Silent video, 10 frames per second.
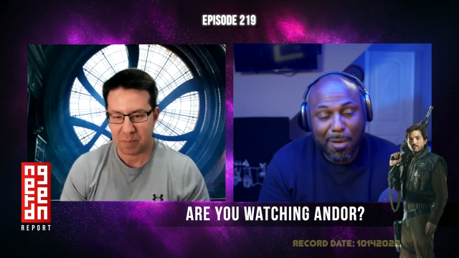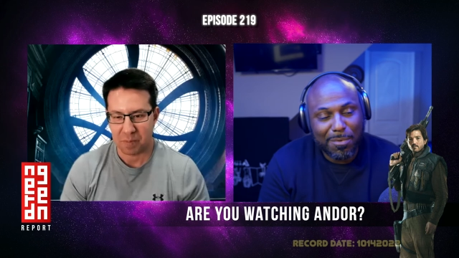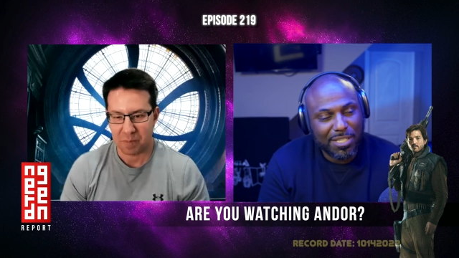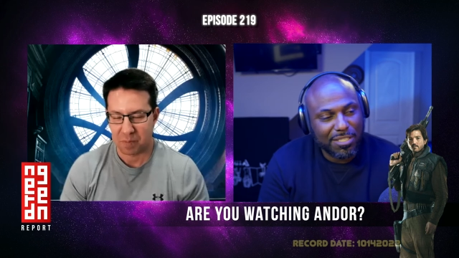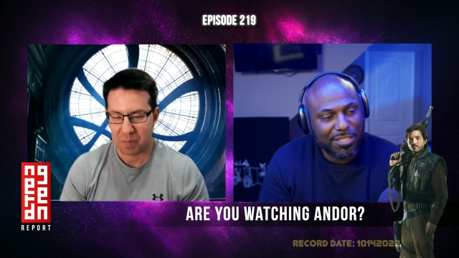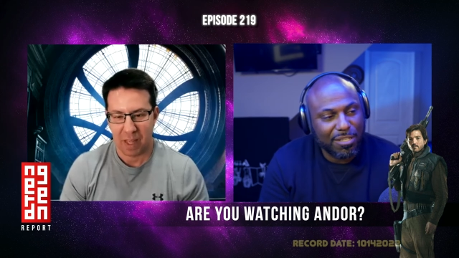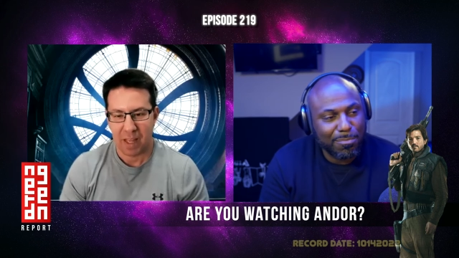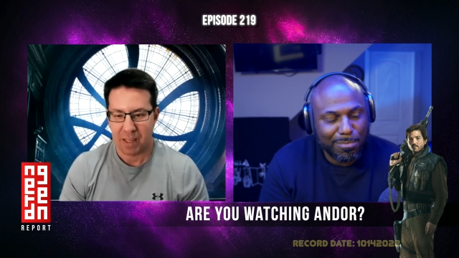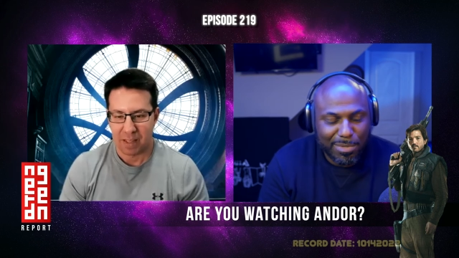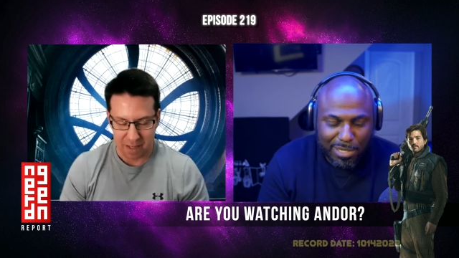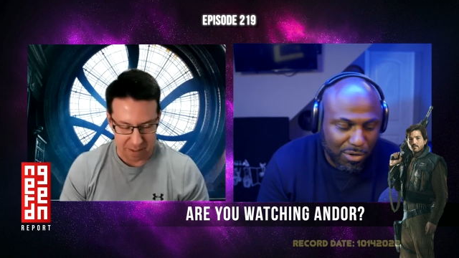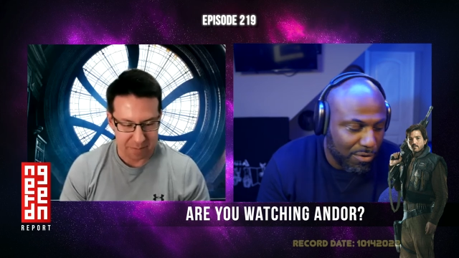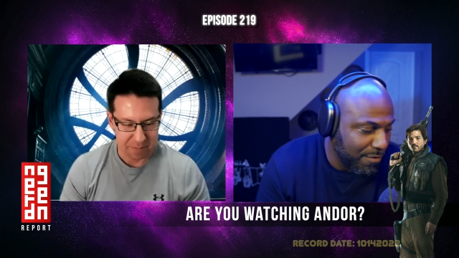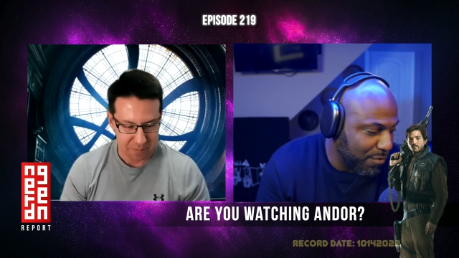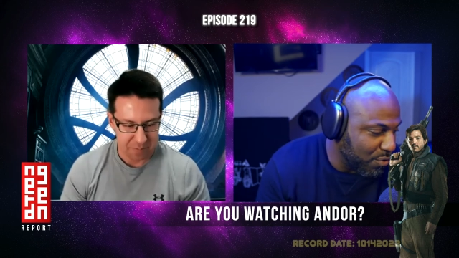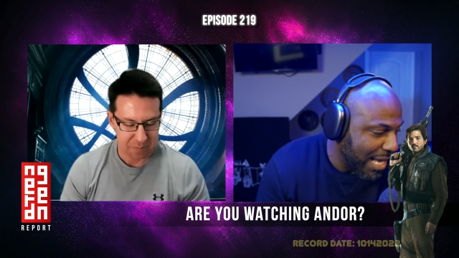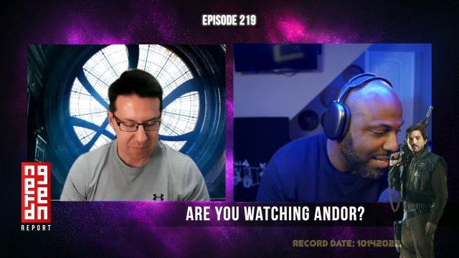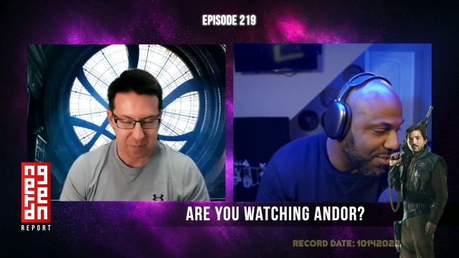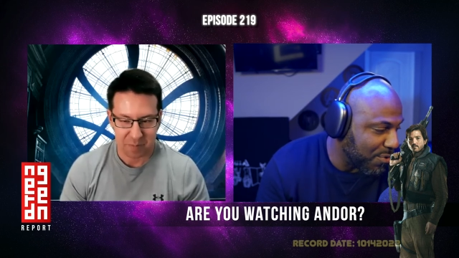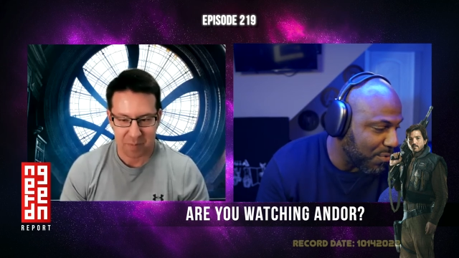Speaker 1: comment section below if you
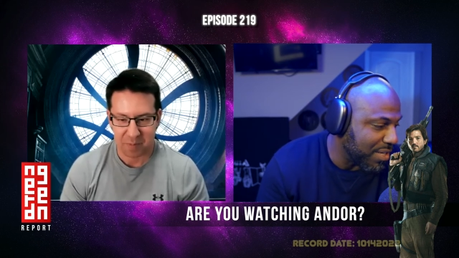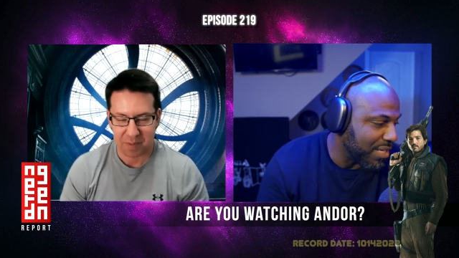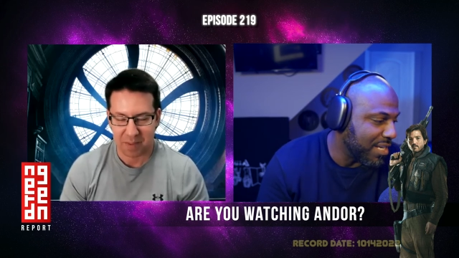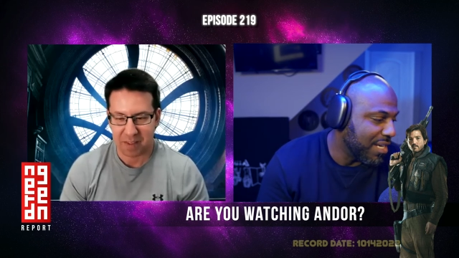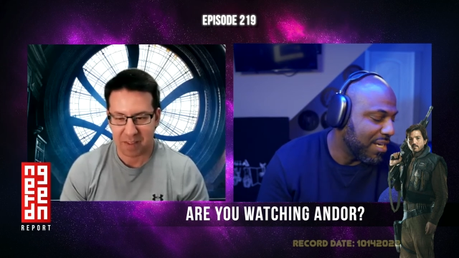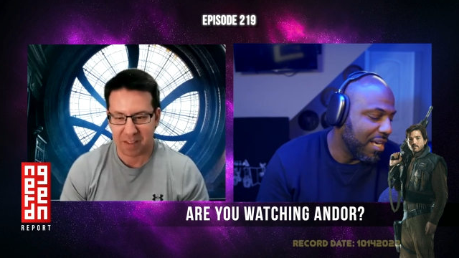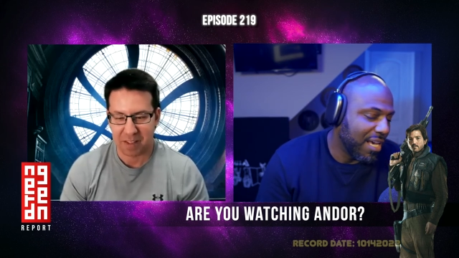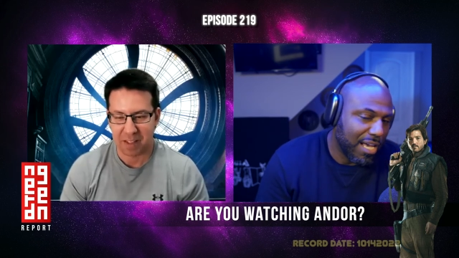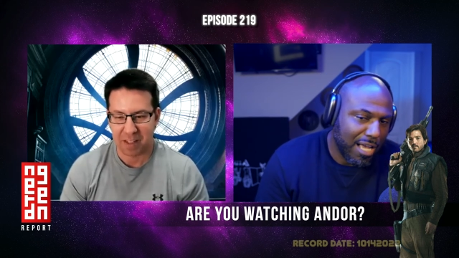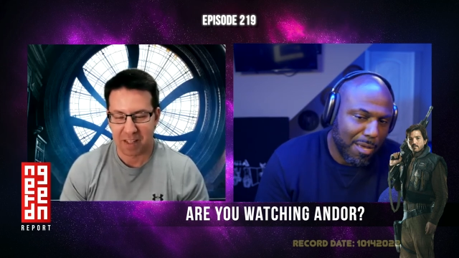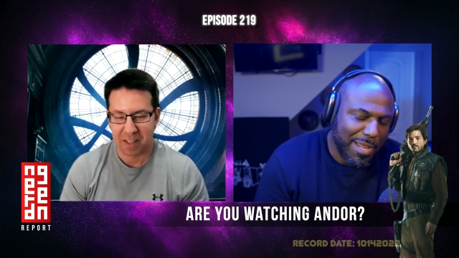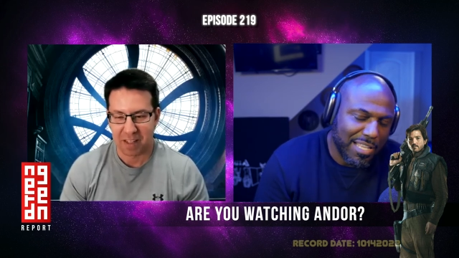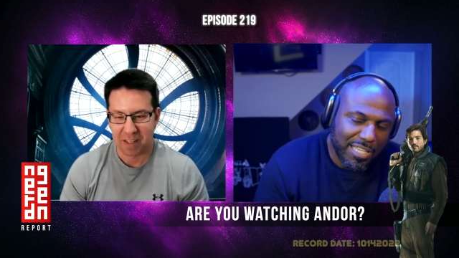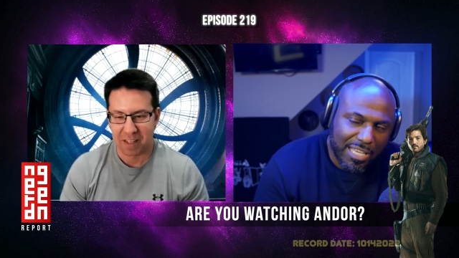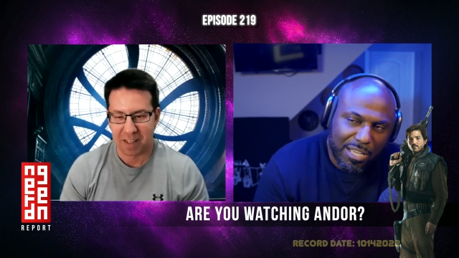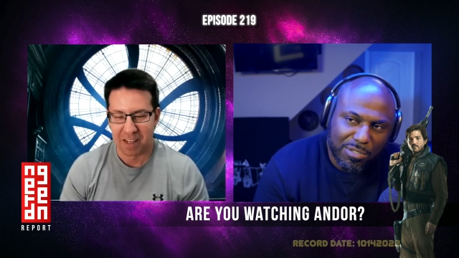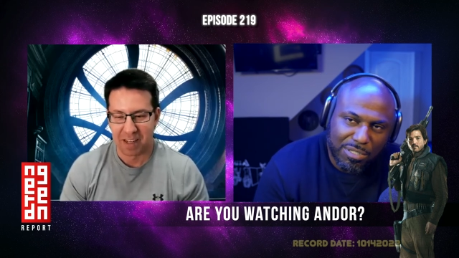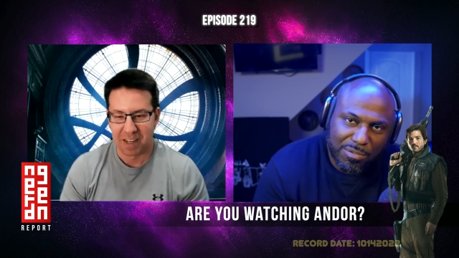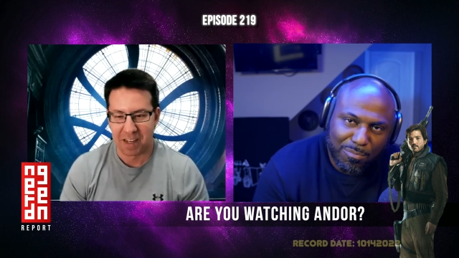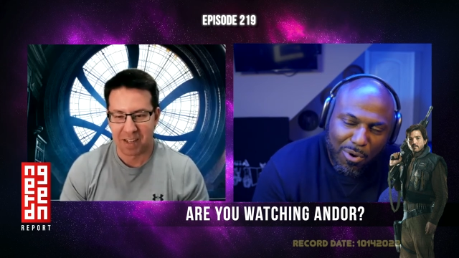guys agree. Um, anything
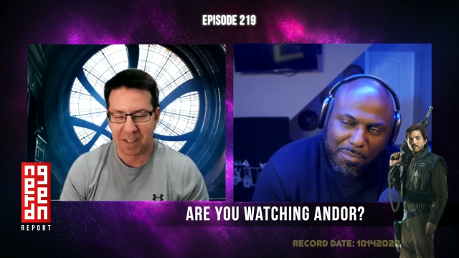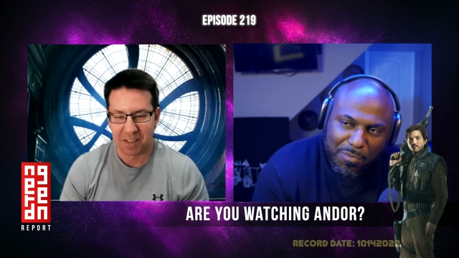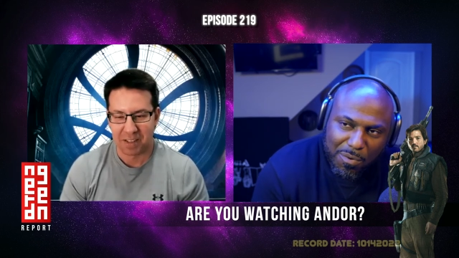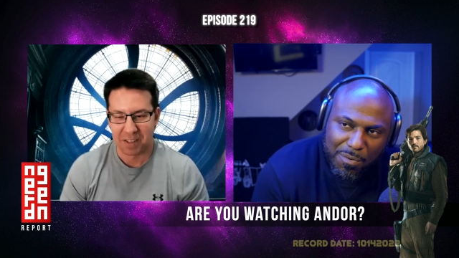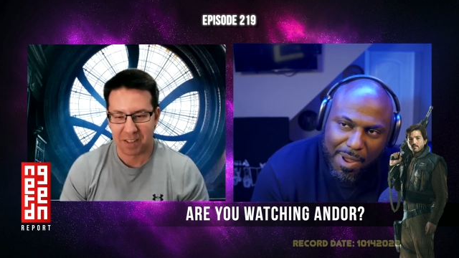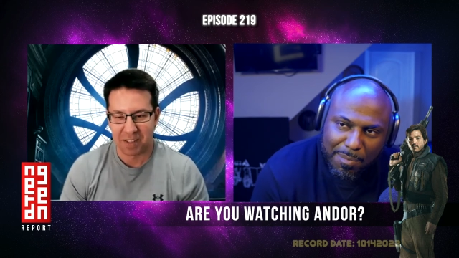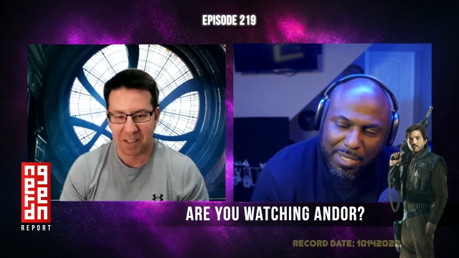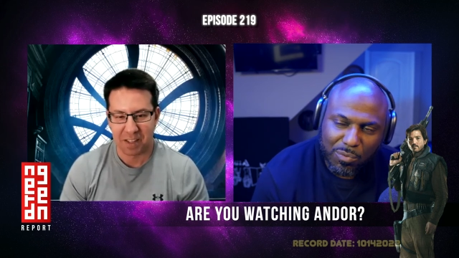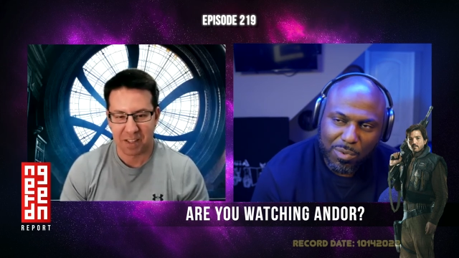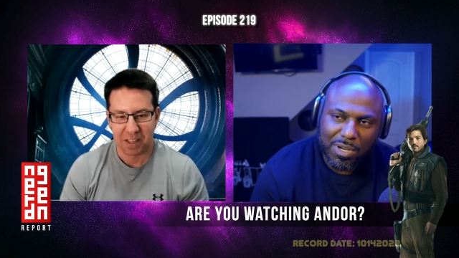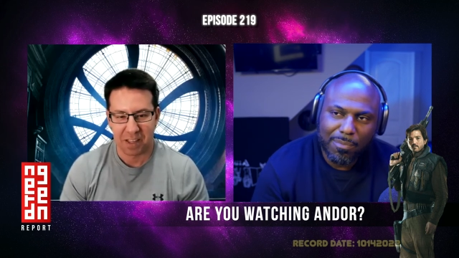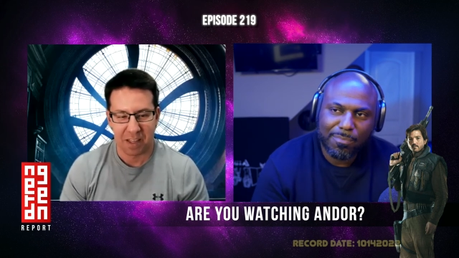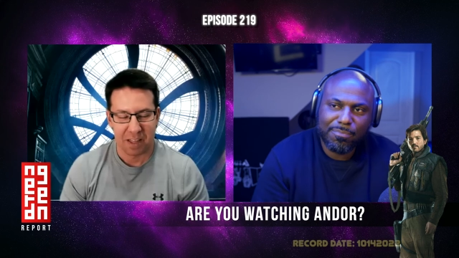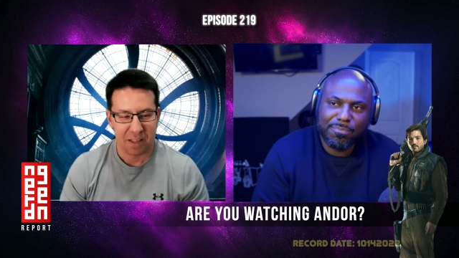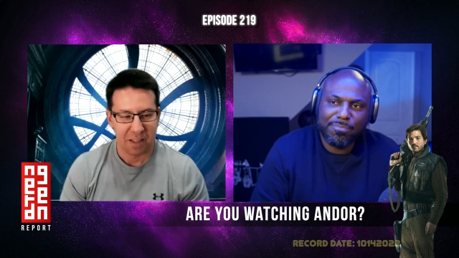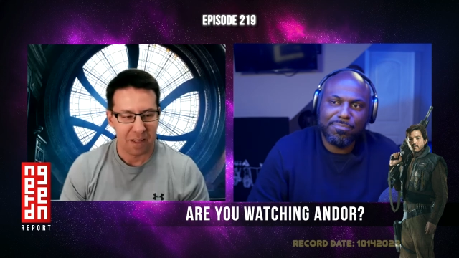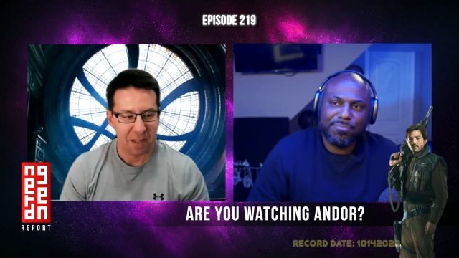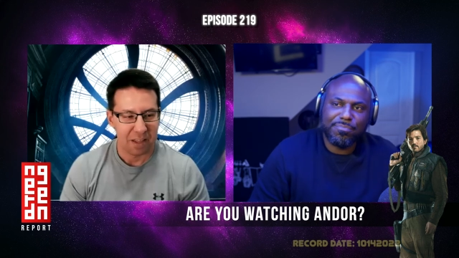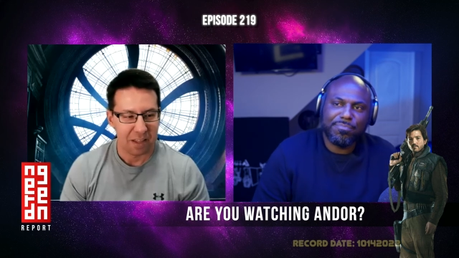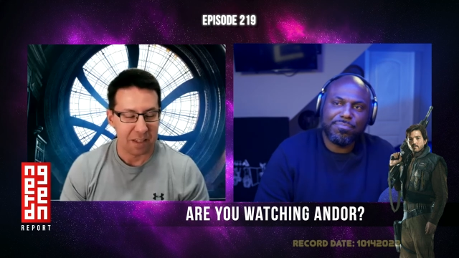else, Brian? Before we wrap this one up.
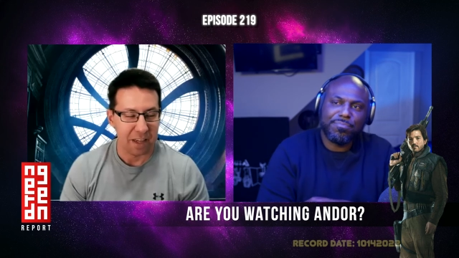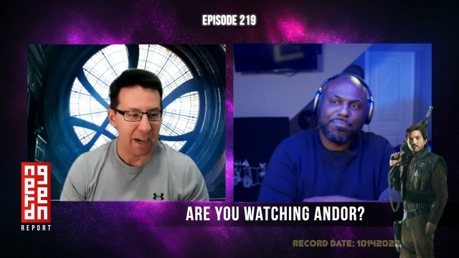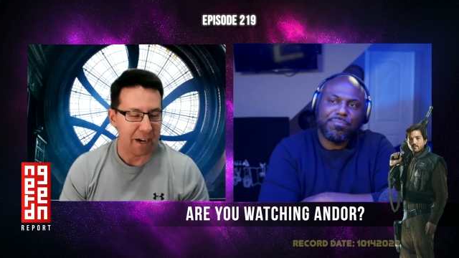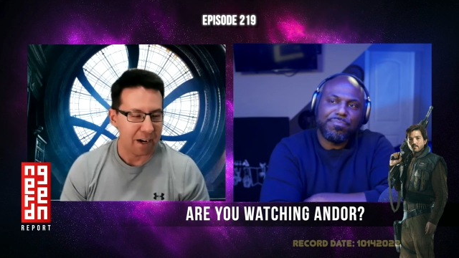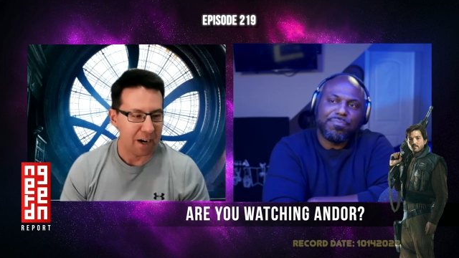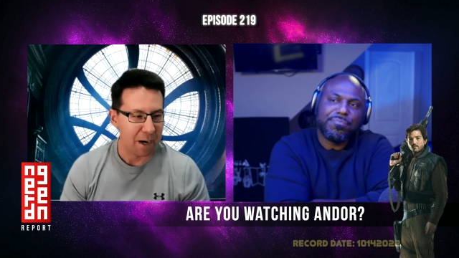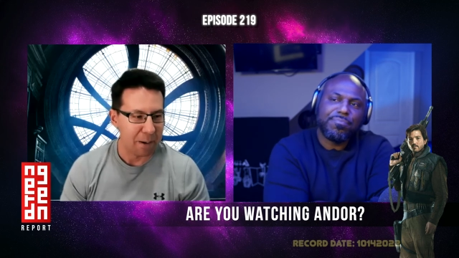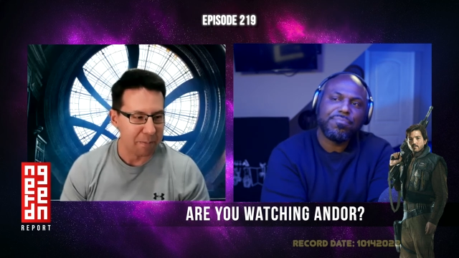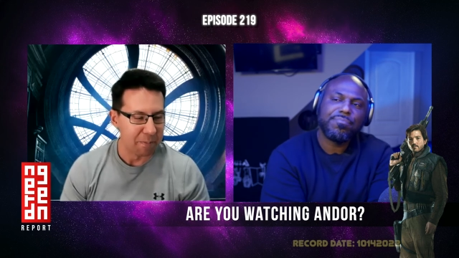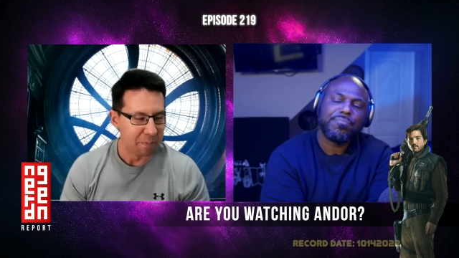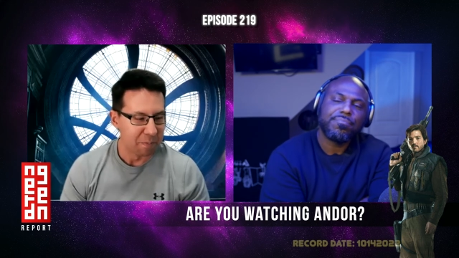
Speaker 2: Yeah. Um,